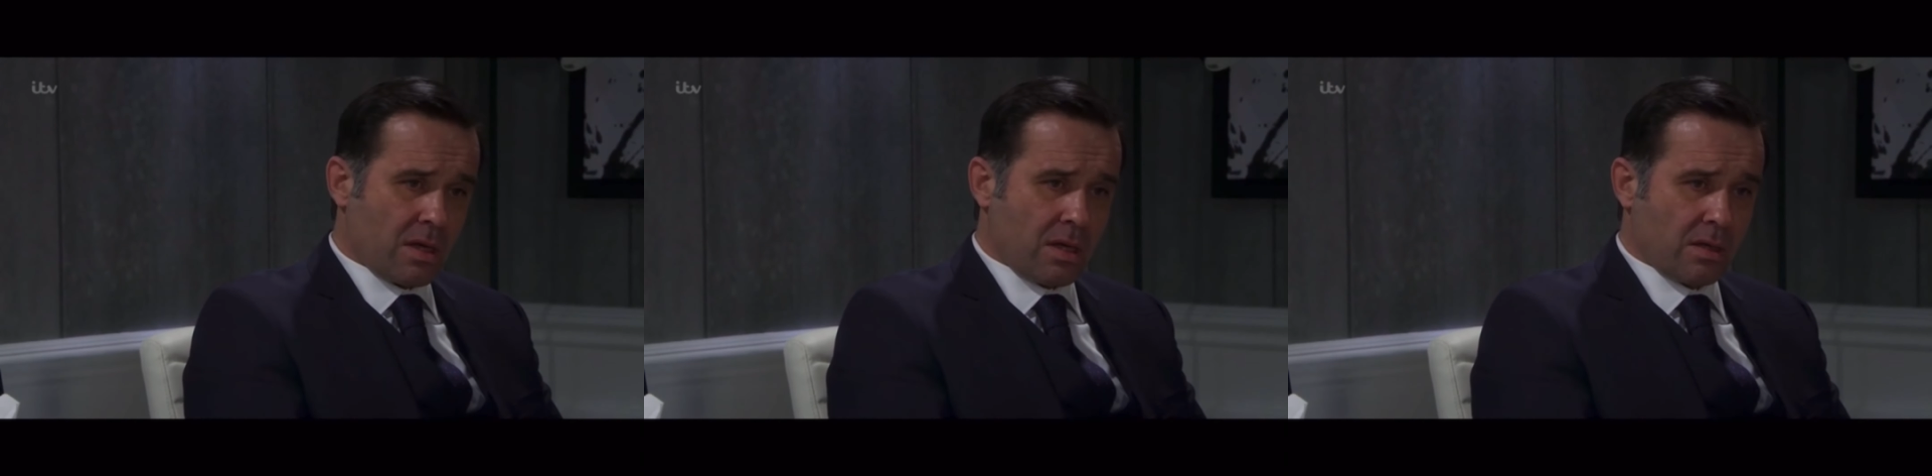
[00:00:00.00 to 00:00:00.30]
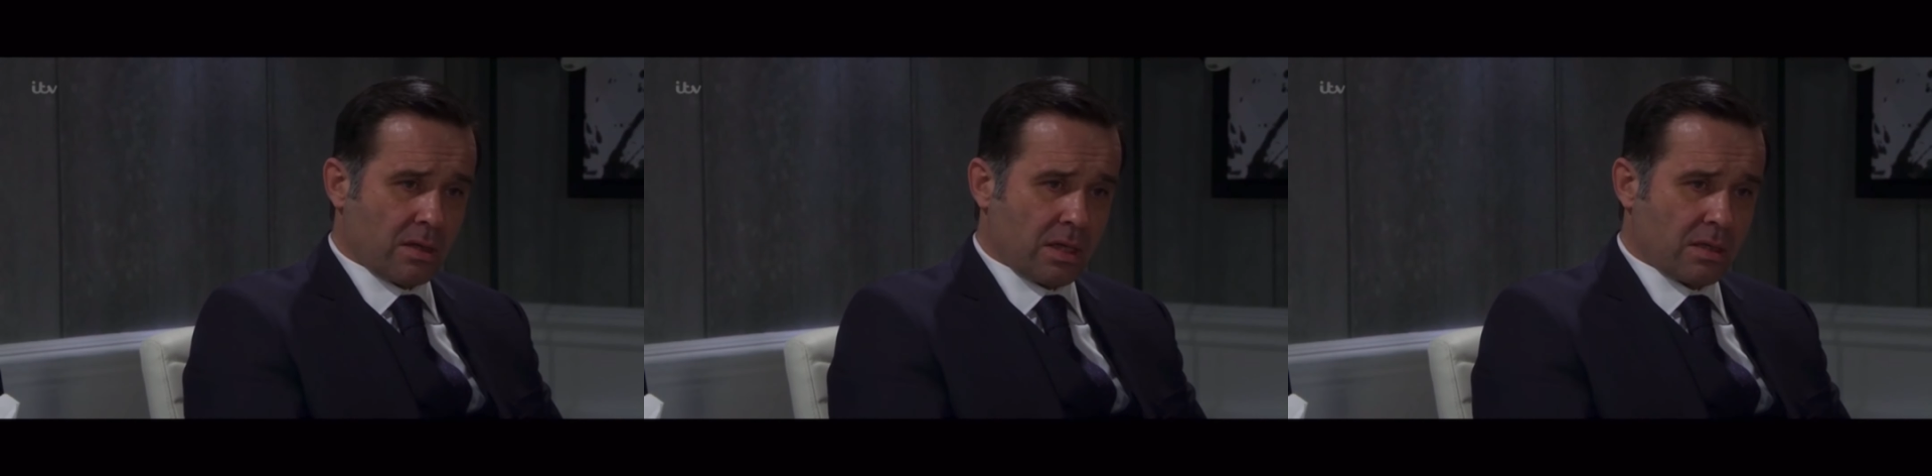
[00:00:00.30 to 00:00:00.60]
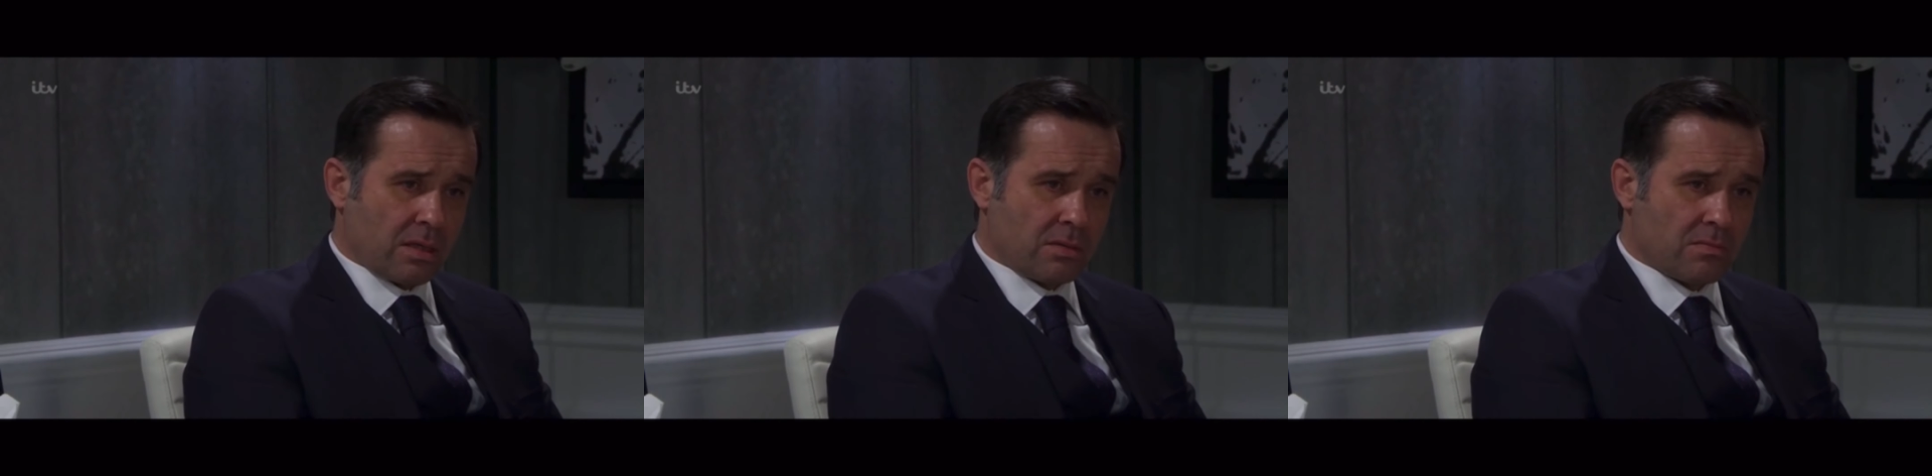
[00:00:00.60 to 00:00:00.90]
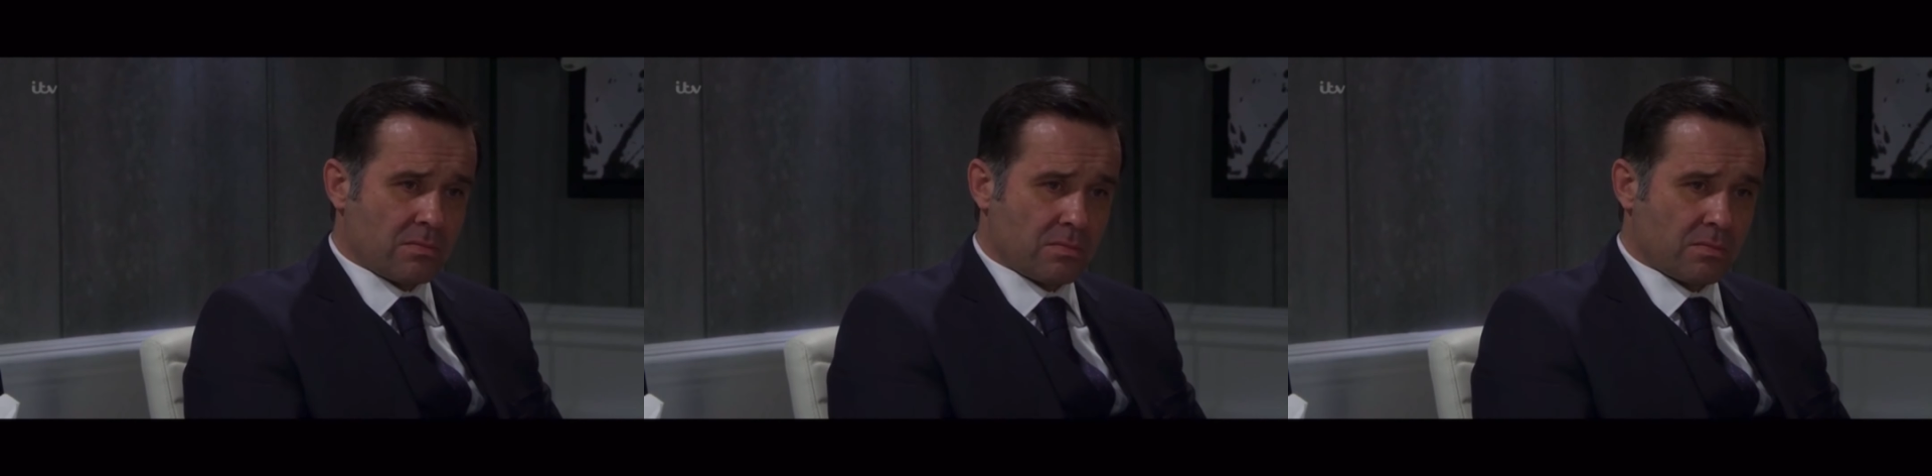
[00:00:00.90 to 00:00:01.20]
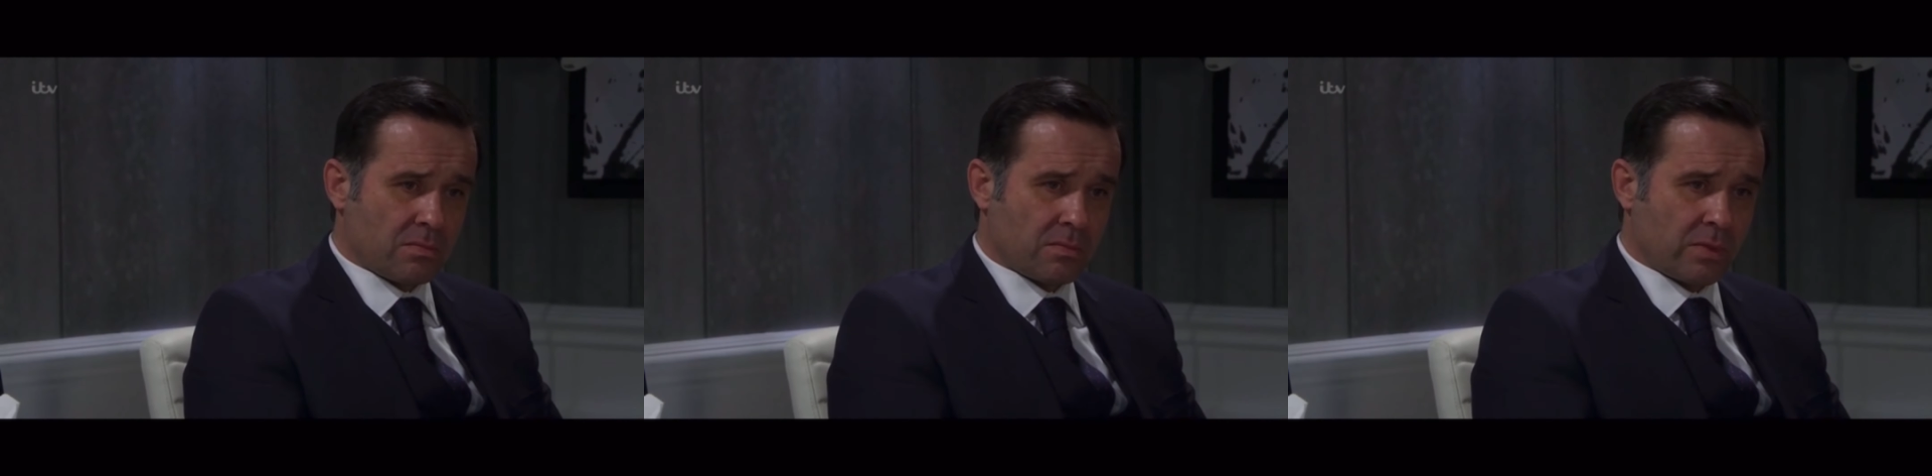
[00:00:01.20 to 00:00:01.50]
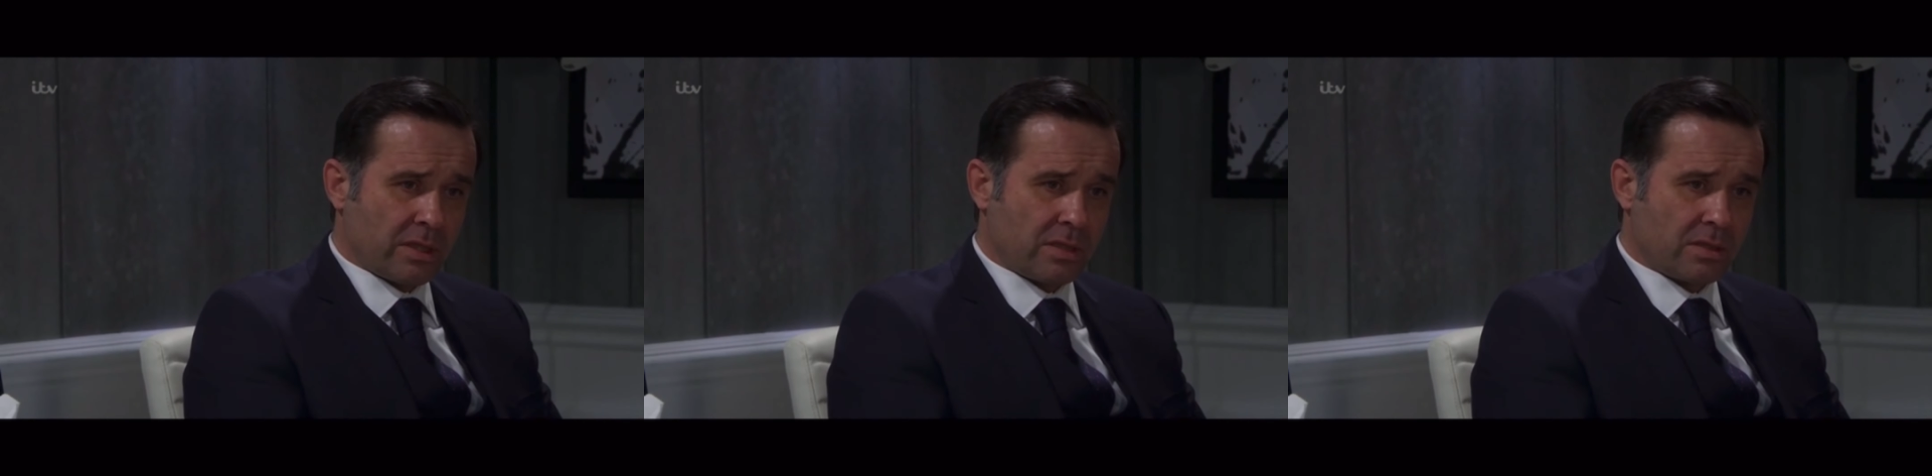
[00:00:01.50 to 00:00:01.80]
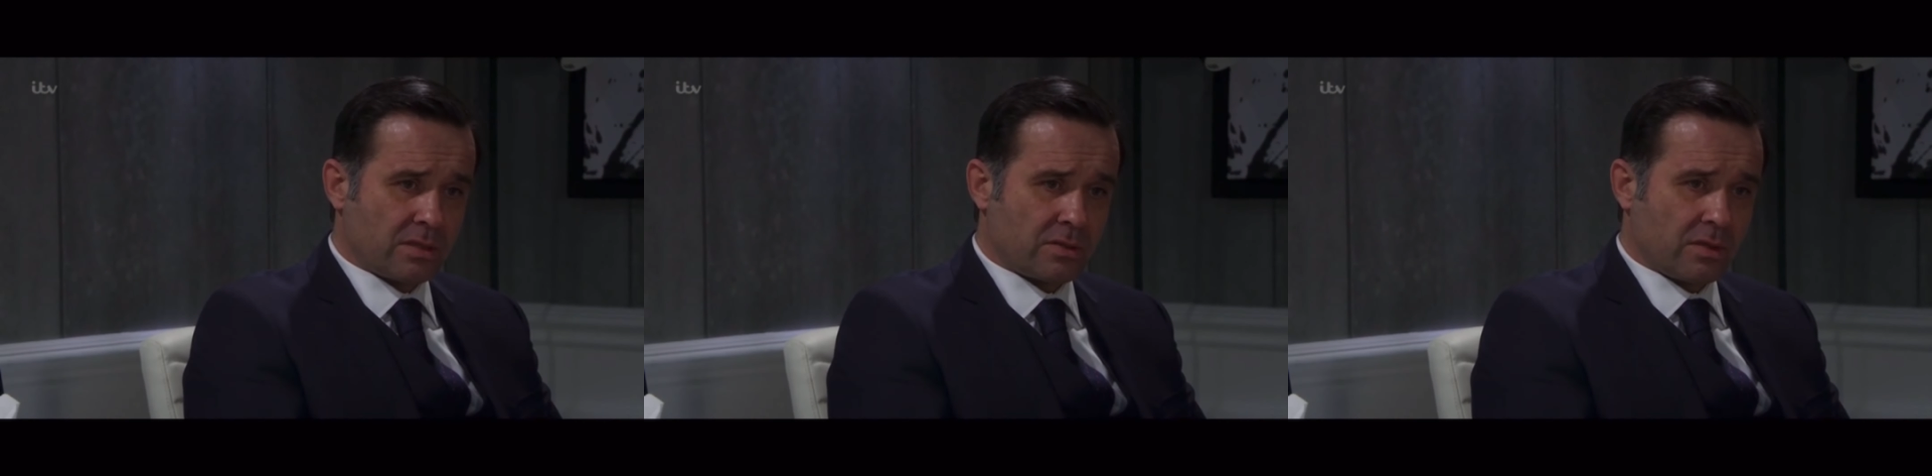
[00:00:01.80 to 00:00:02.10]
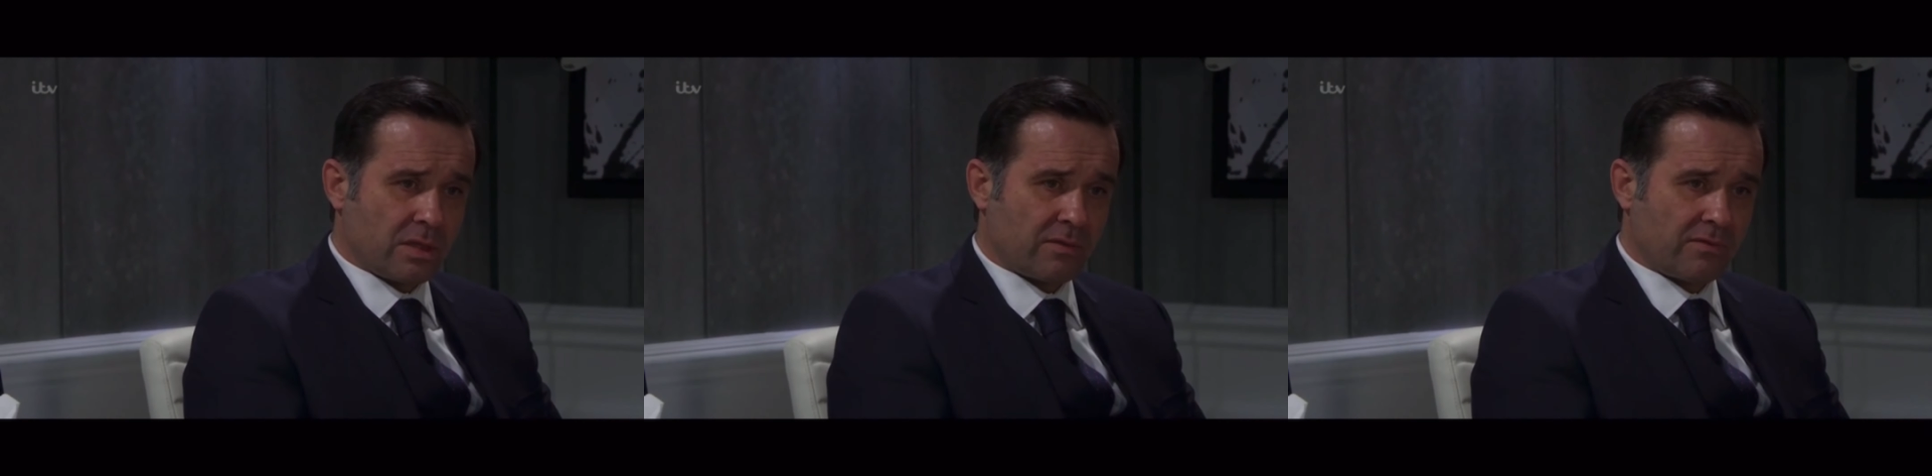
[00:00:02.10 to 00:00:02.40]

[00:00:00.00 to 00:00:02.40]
Okay, then. We need to destroy that